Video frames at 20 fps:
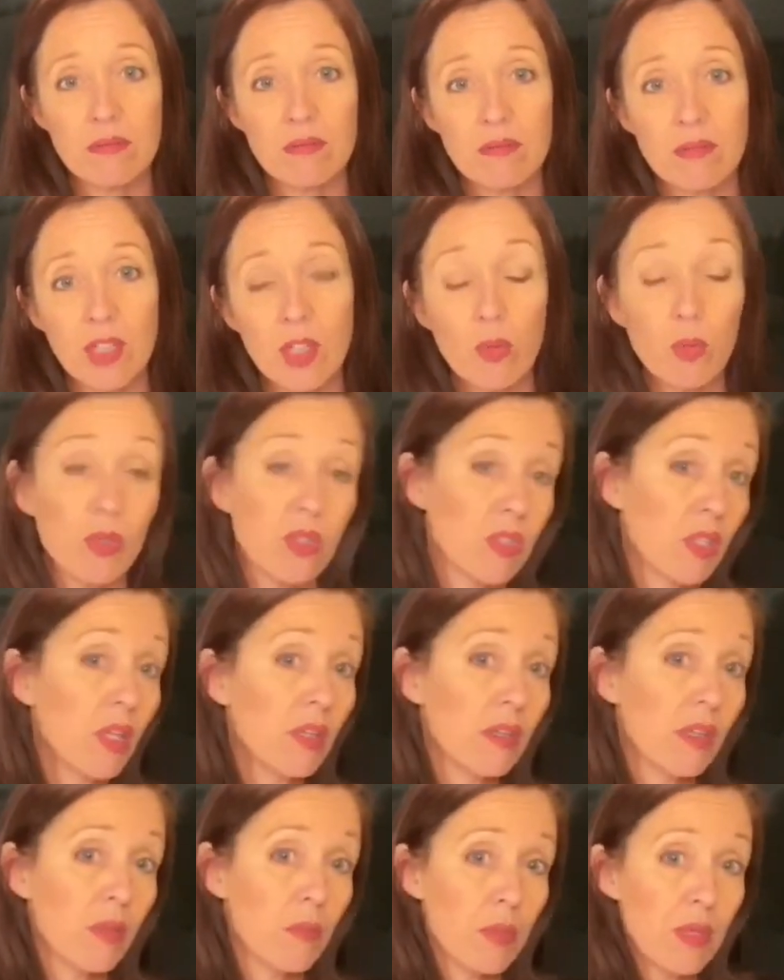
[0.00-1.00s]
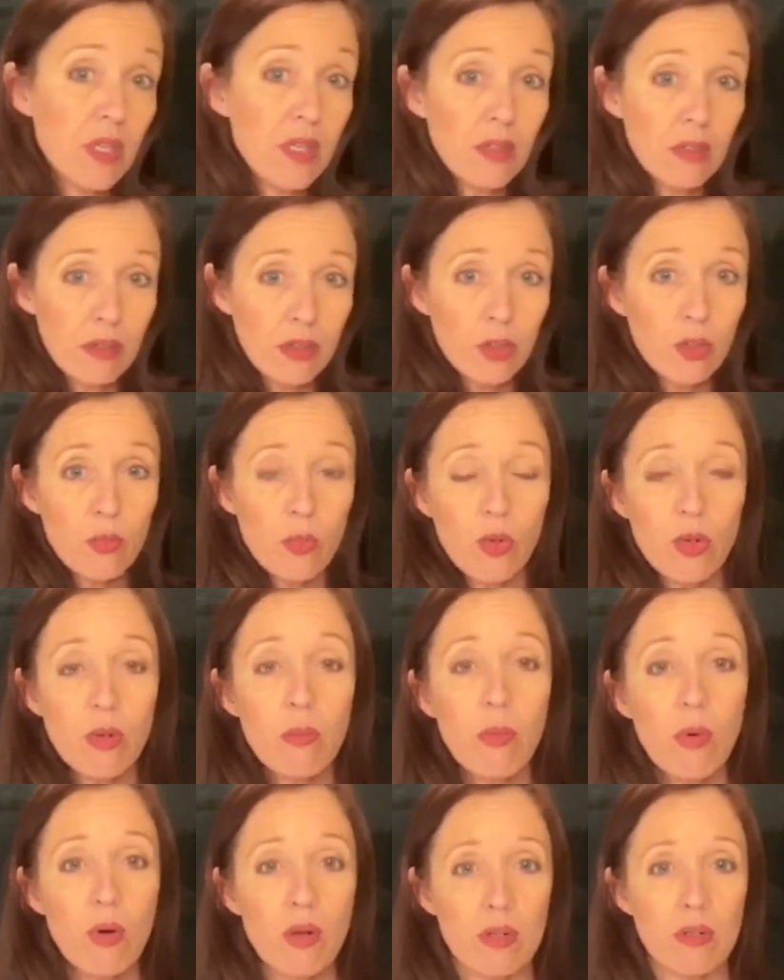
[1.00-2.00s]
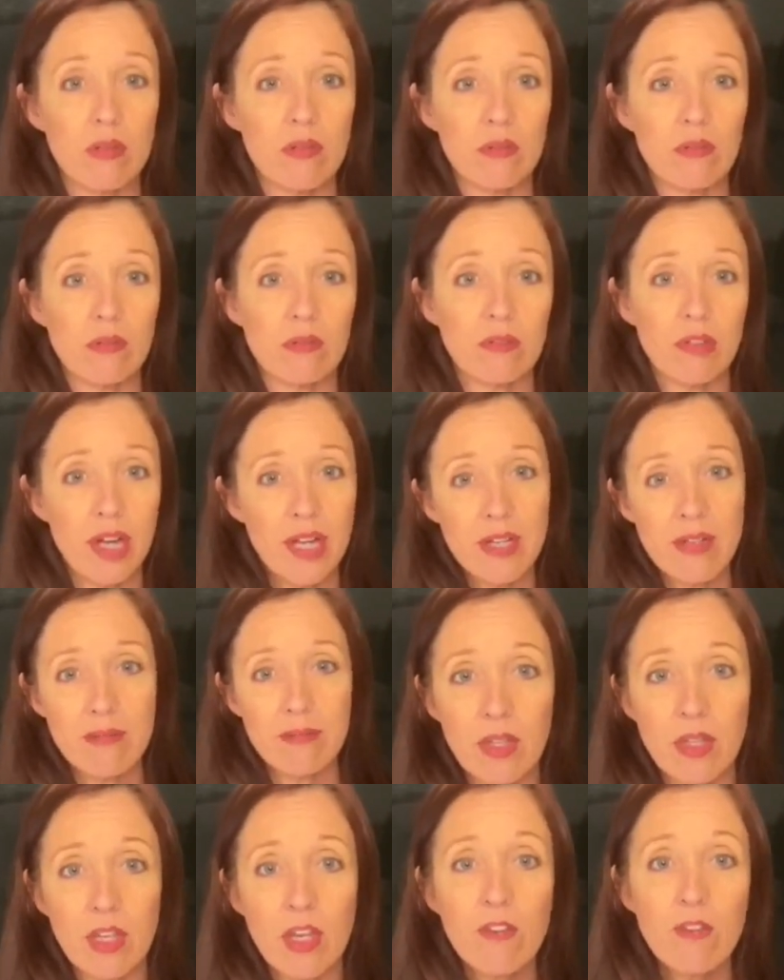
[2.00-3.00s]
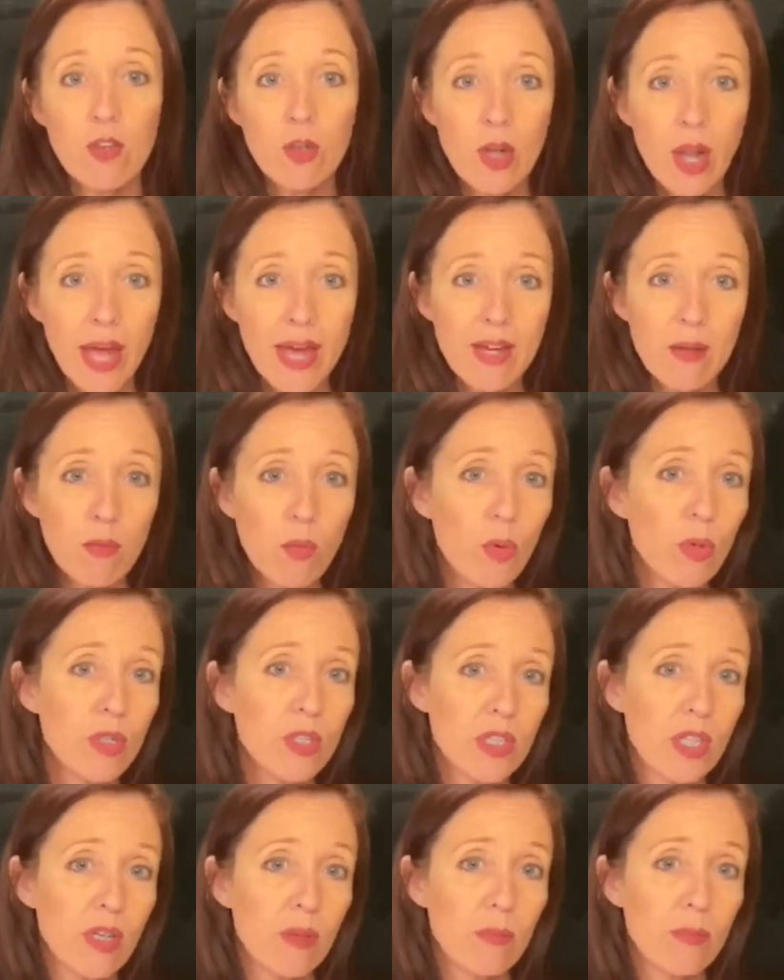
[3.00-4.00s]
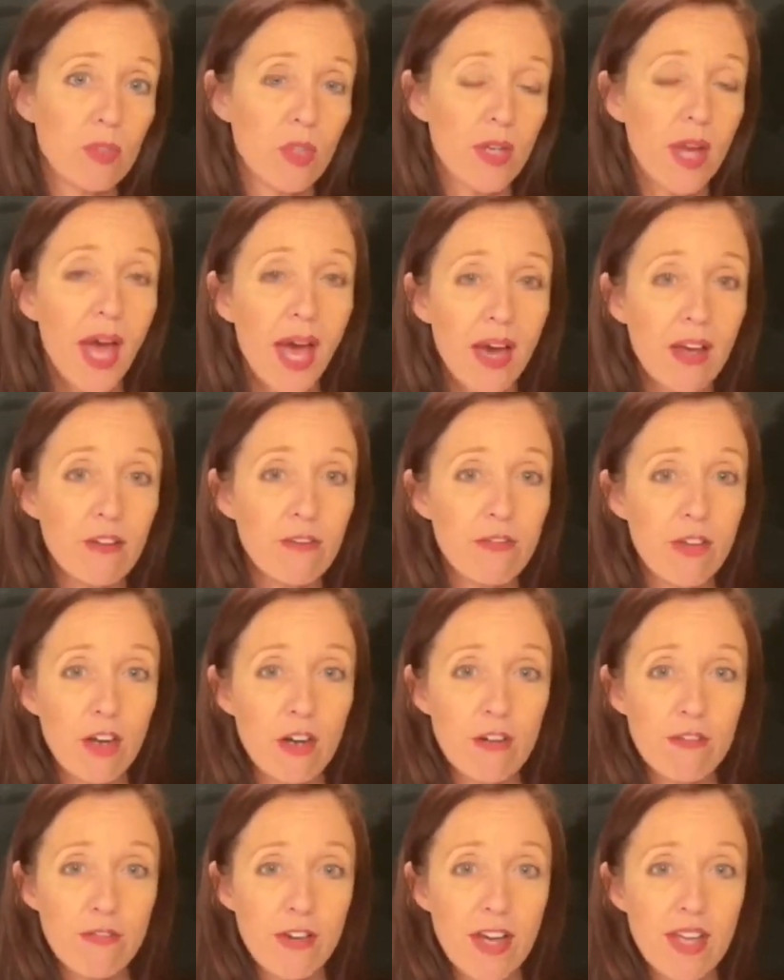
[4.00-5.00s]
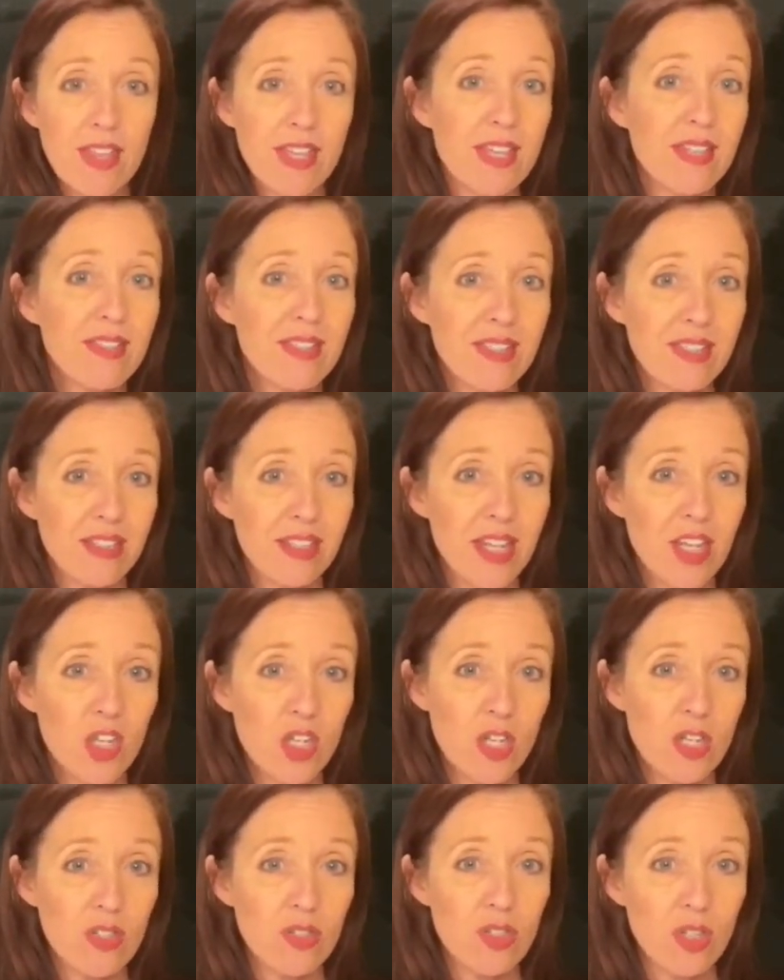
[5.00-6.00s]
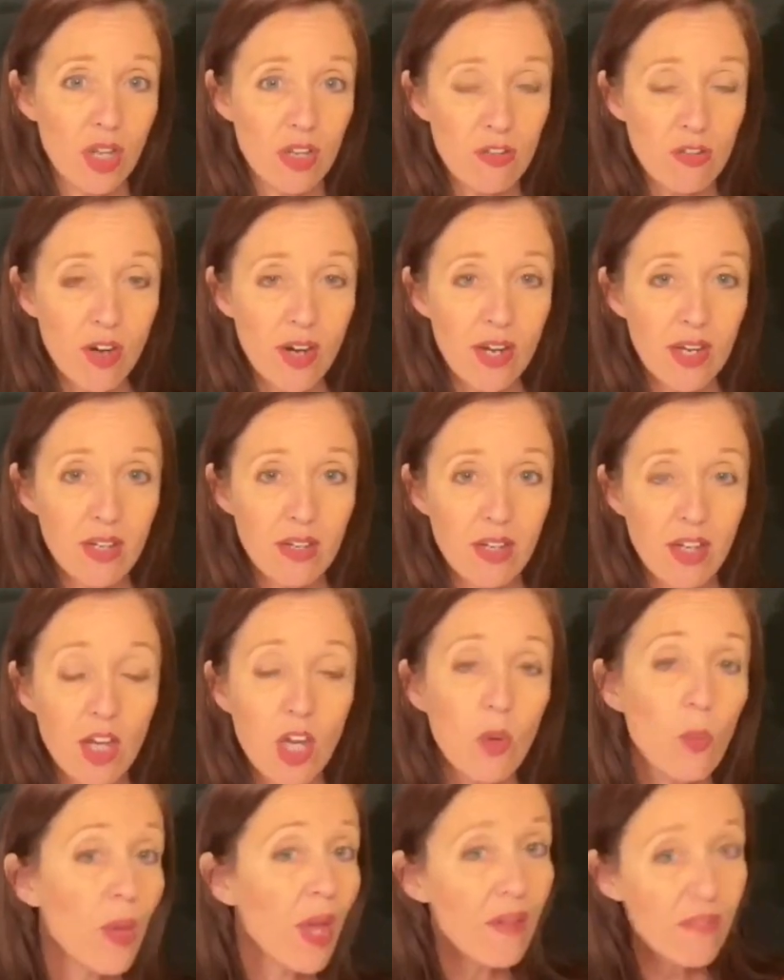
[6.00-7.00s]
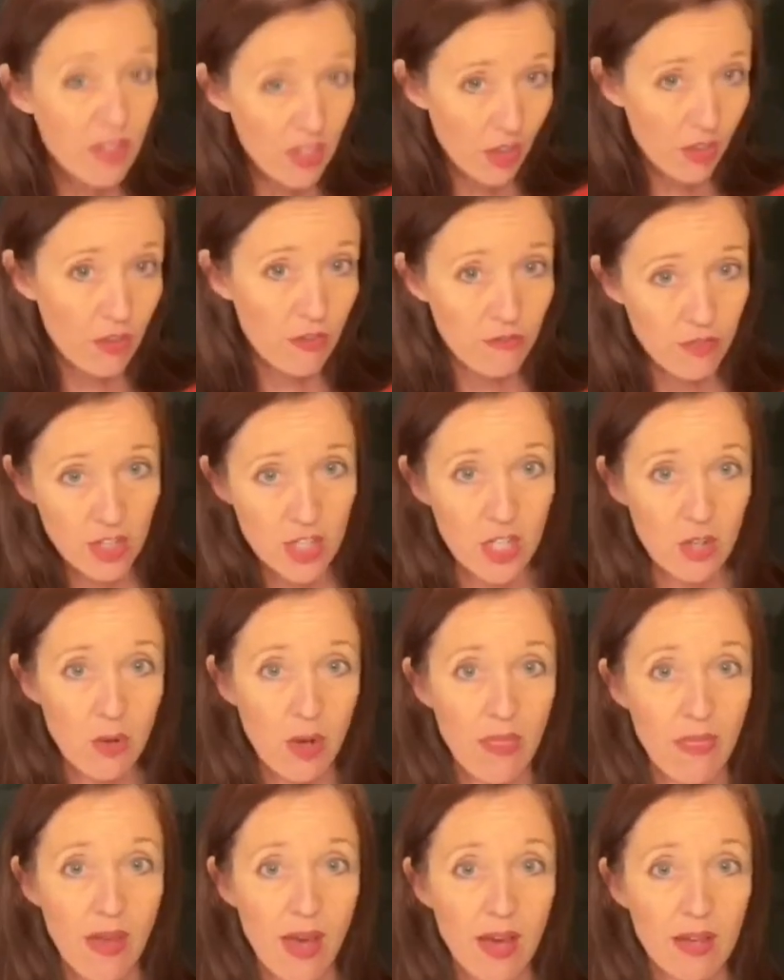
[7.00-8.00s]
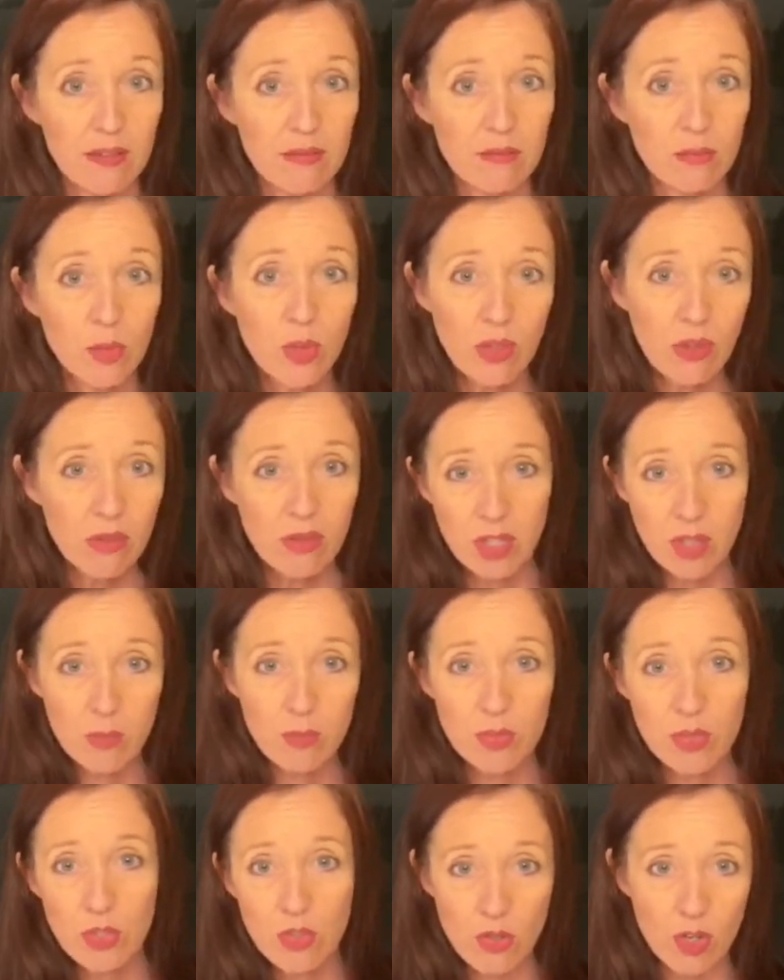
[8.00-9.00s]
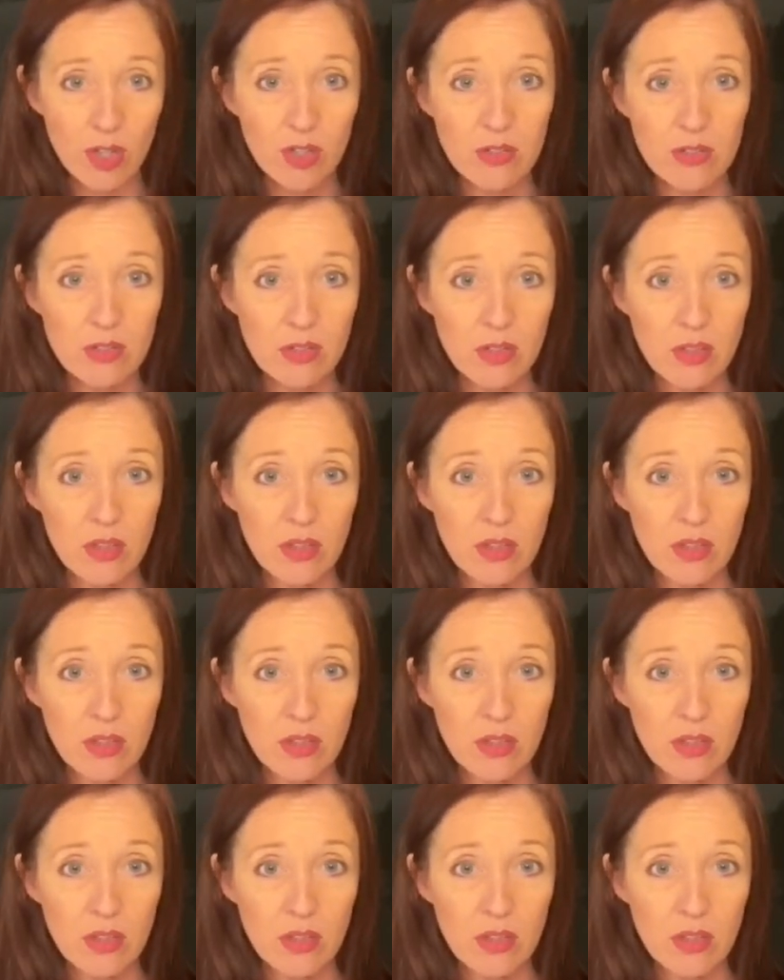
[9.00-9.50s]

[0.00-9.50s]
It would suddenly be a little more important, right? If you'd like more tips on how to verify the installation is done right, we have another video on that with tips and tricks.